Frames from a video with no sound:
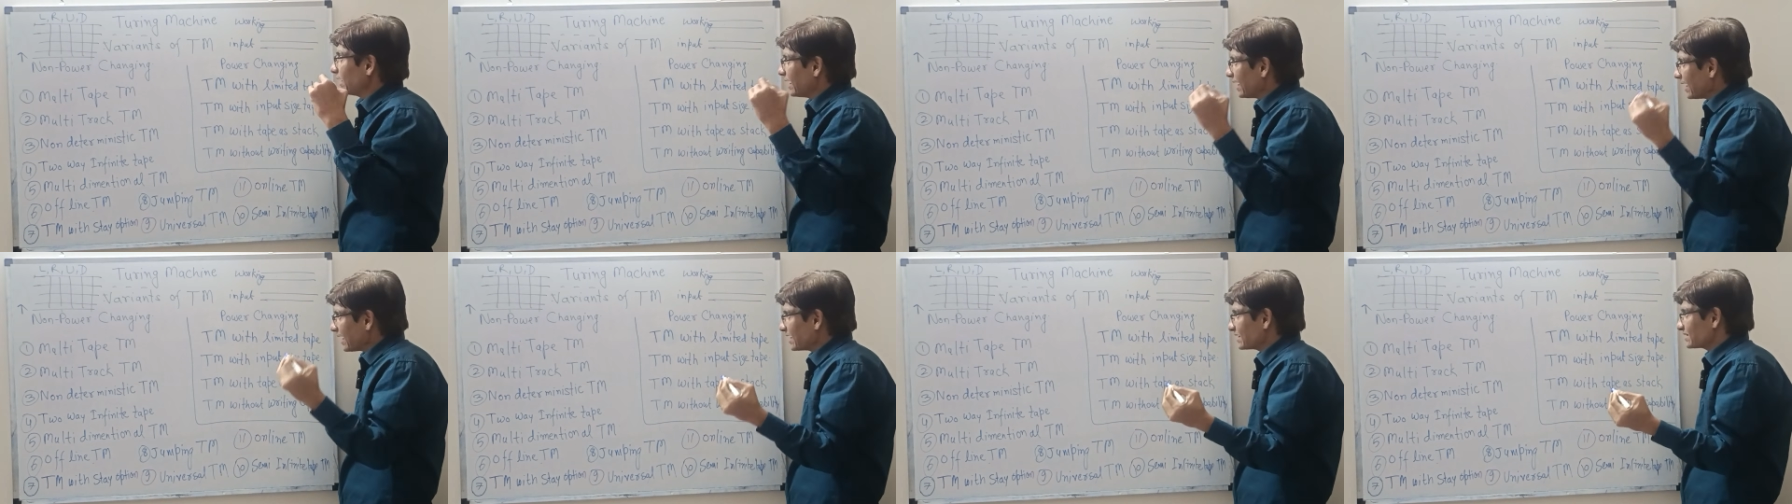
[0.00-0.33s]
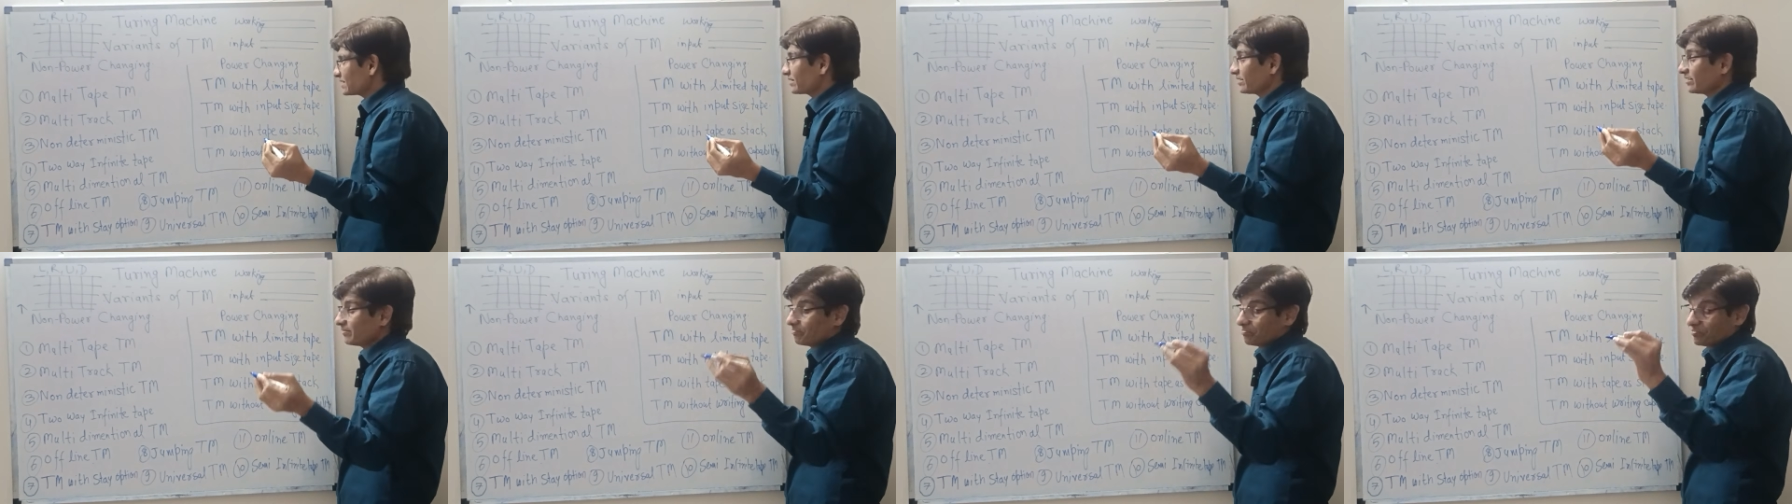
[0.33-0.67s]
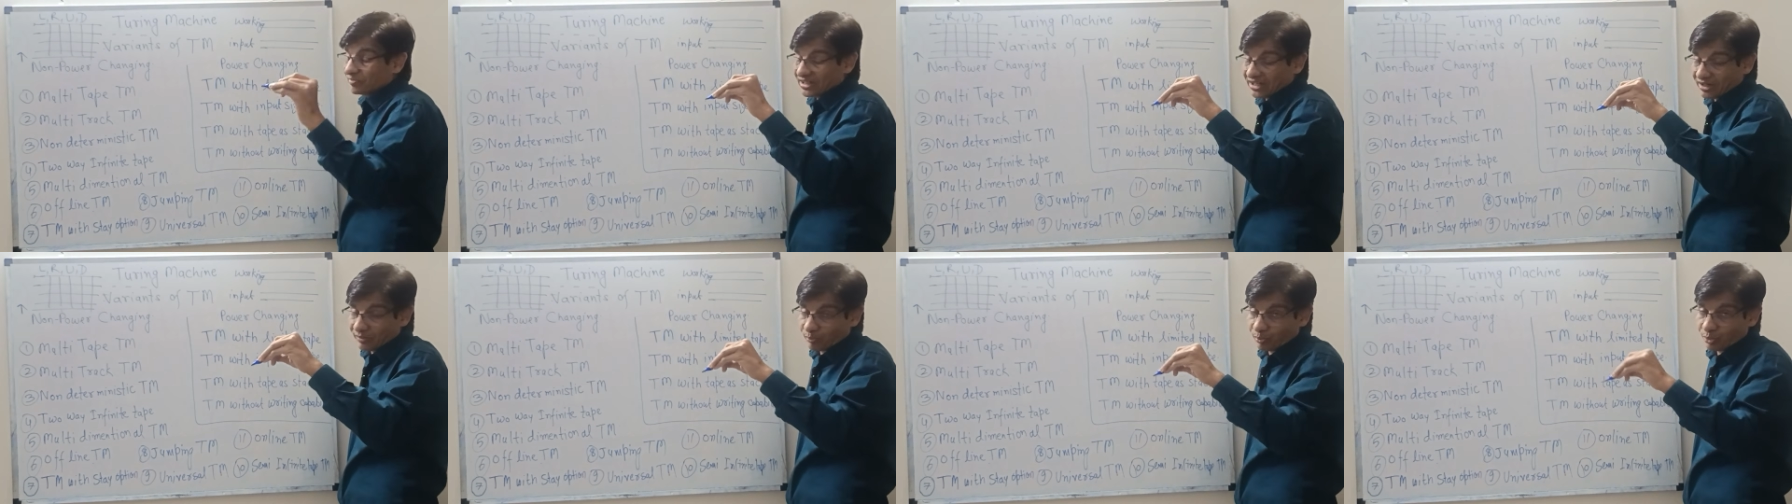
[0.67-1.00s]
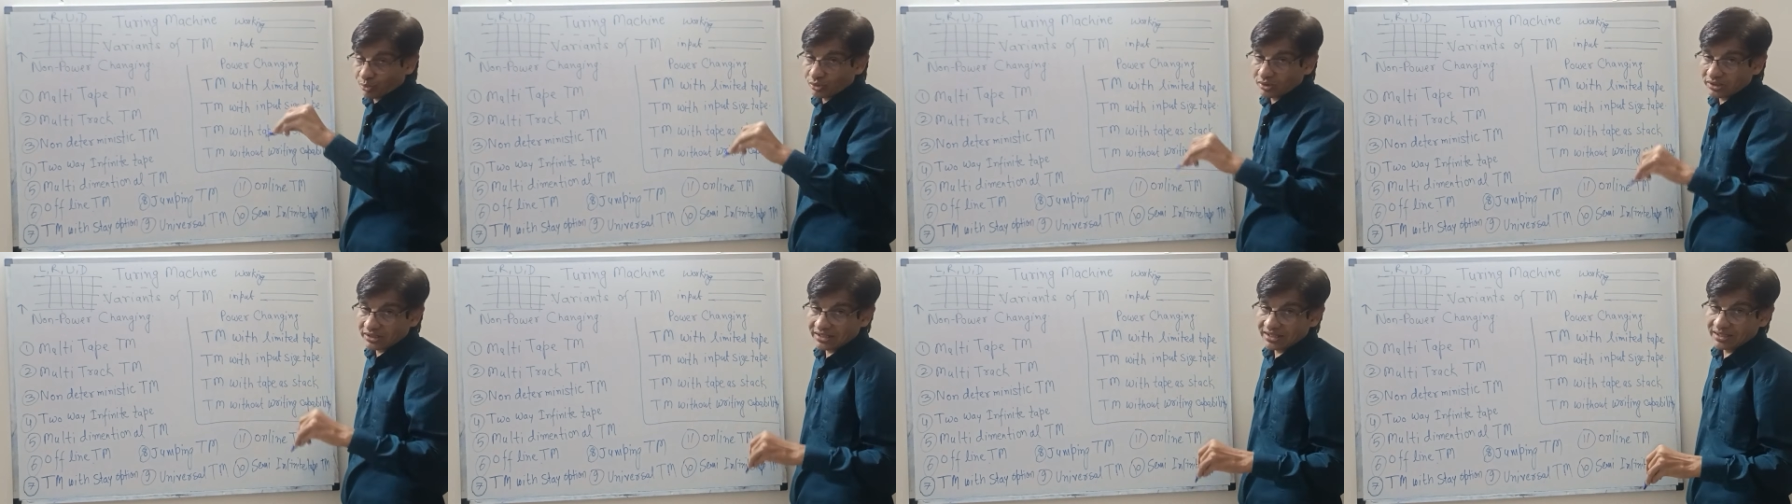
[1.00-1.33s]
as
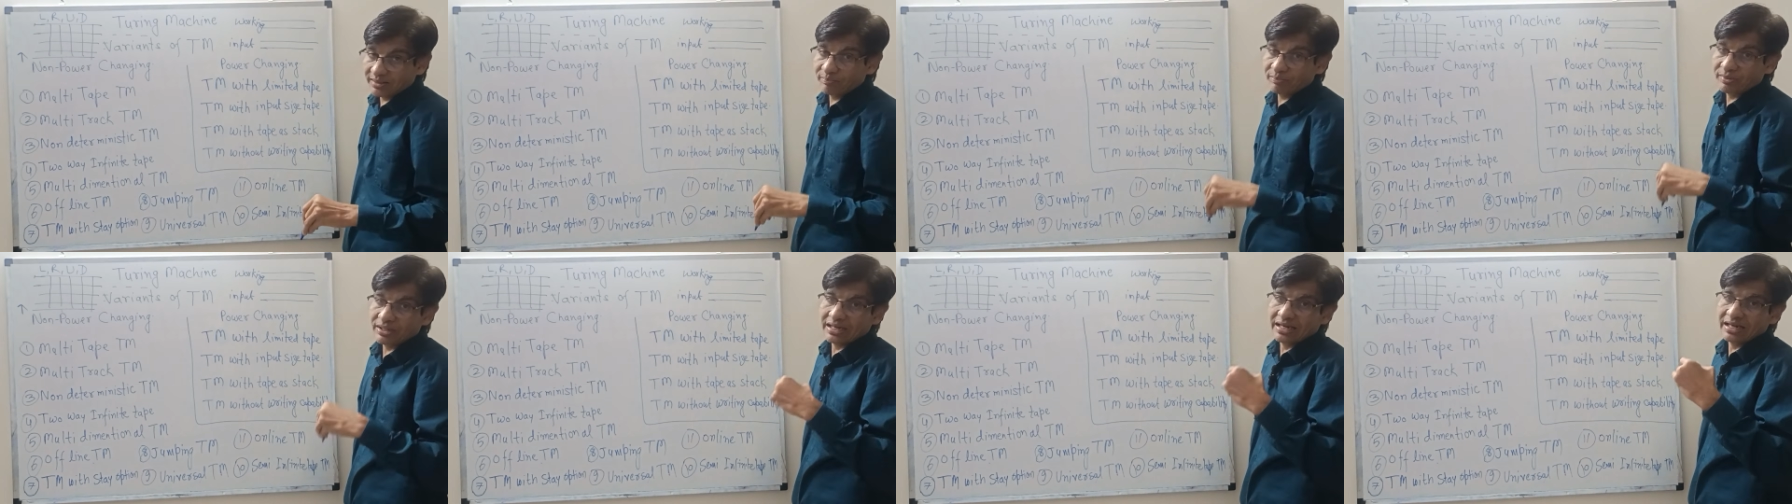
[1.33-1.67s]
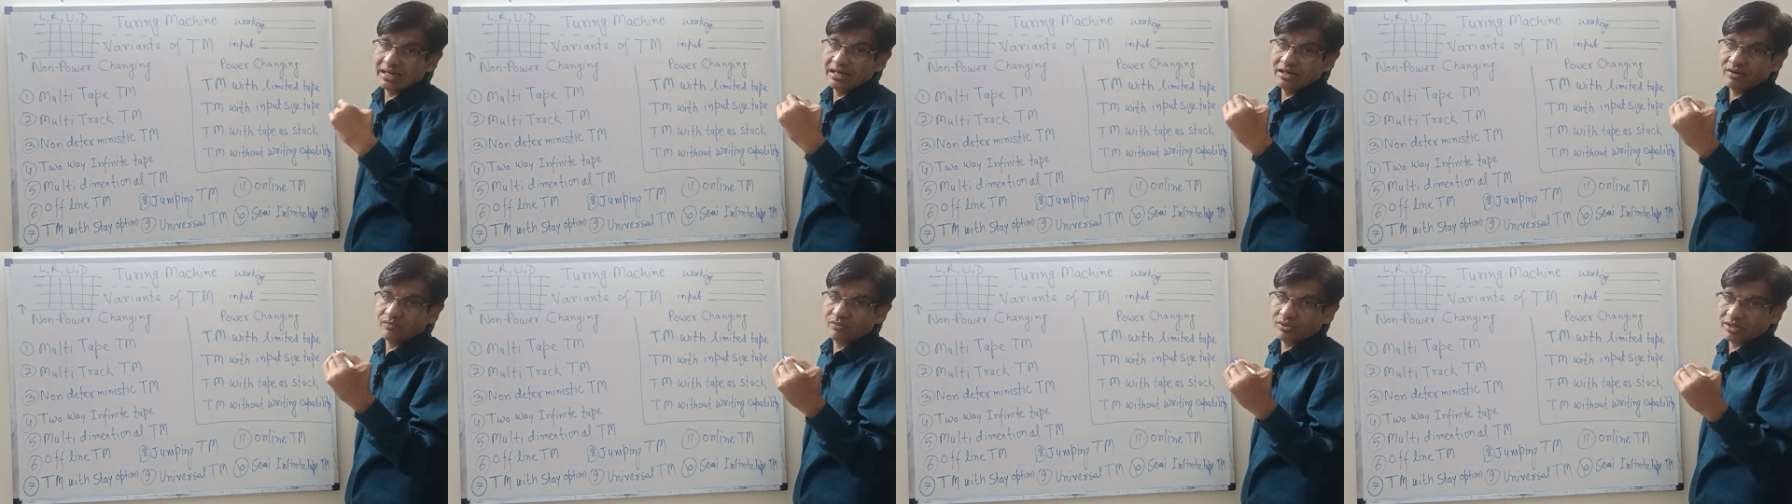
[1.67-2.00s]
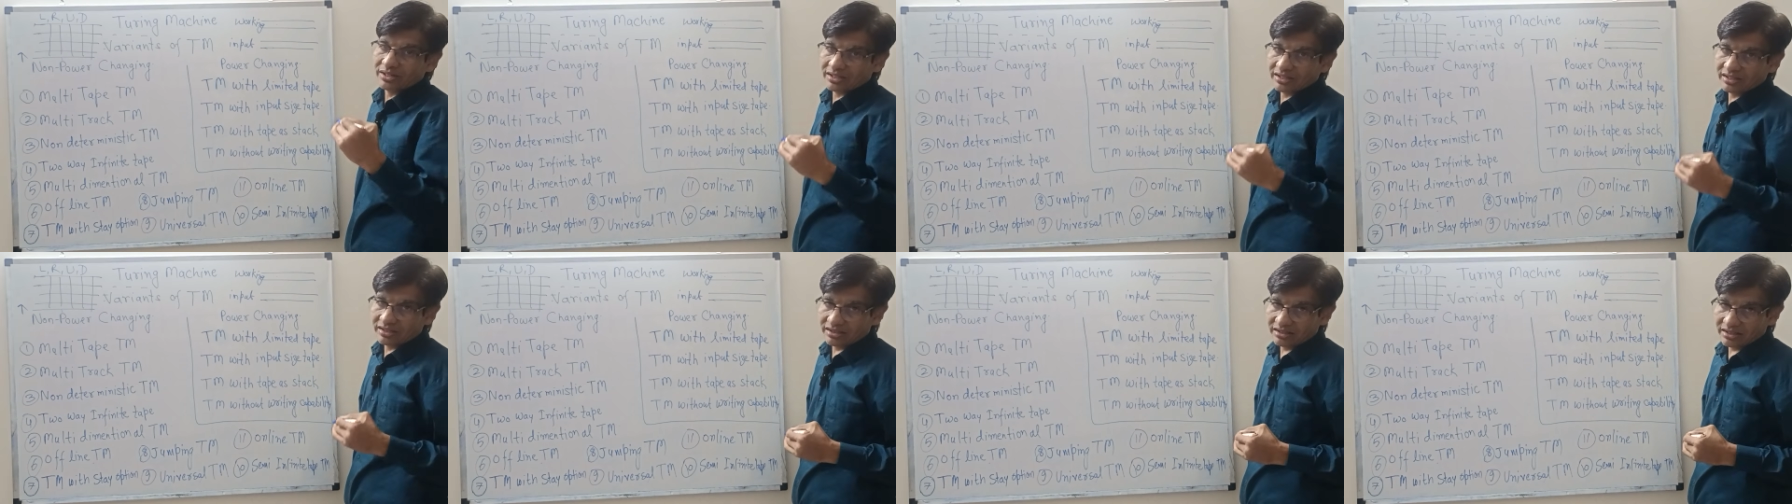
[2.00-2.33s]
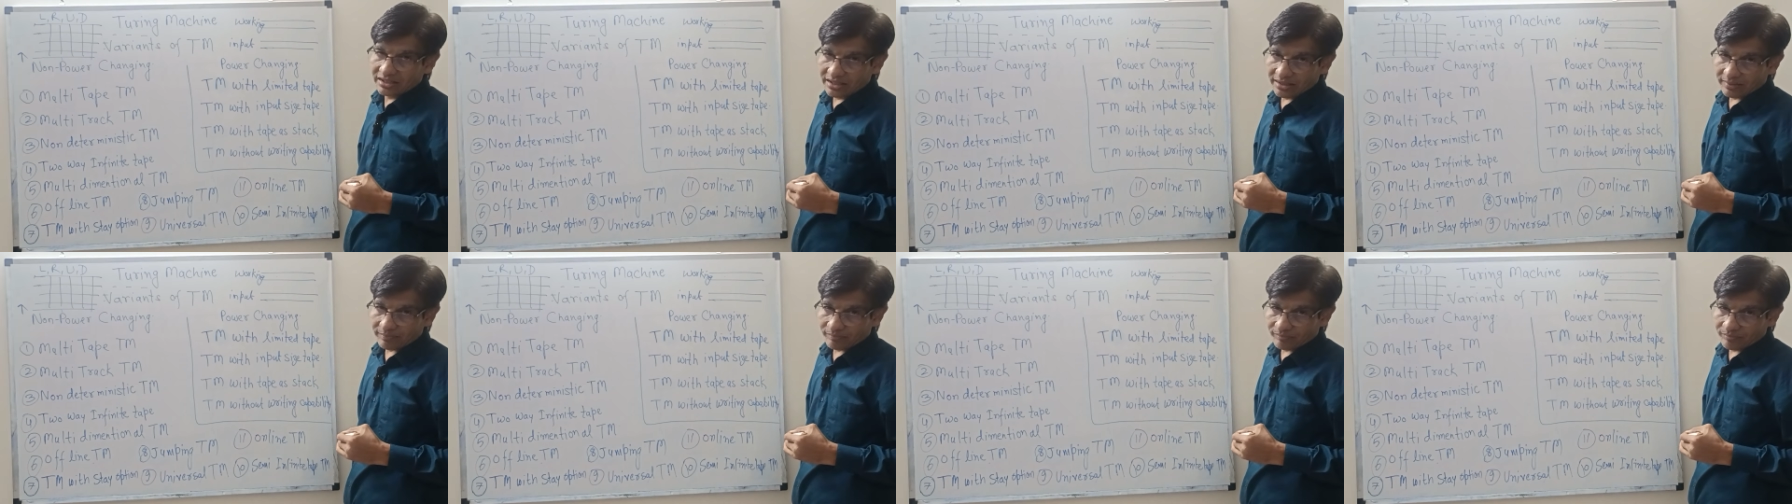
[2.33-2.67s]
input tape and
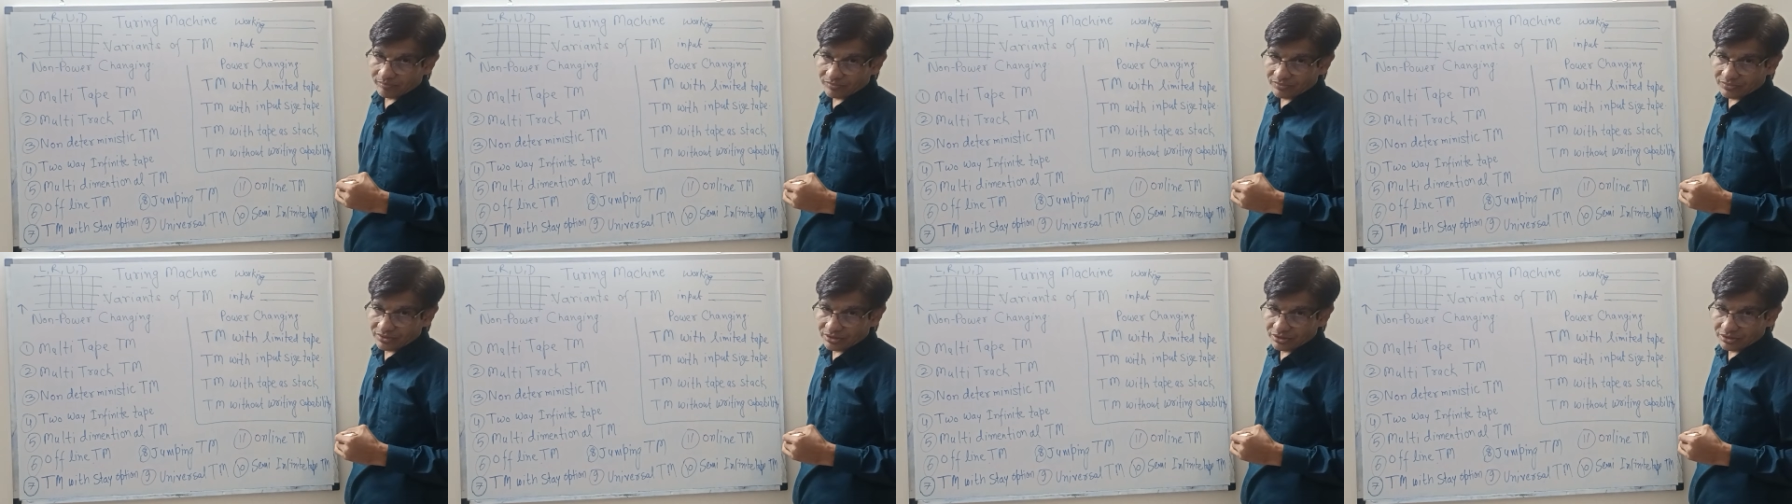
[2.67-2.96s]
working tape.